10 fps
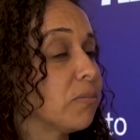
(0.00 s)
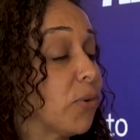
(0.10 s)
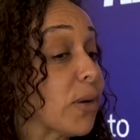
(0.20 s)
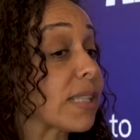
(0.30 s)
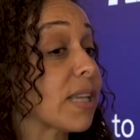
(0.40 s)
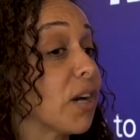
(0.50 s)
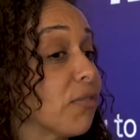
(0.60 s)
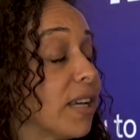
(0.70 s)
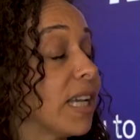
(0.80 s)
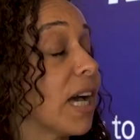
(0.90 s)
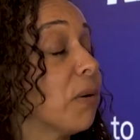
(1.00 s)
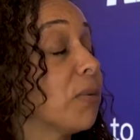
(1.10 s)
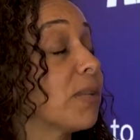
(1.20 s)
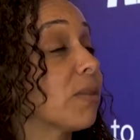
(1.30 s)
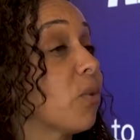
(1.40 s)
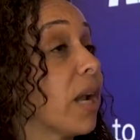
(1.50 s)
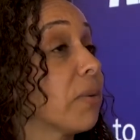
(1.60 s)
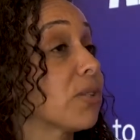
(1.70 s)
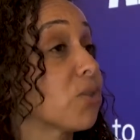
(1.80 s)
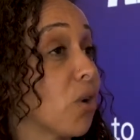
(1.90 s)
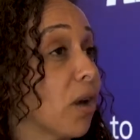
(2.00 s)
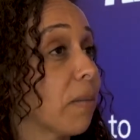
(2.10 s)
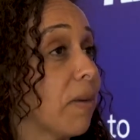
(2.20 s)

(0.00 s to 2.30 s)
focusing on finding out what I was strong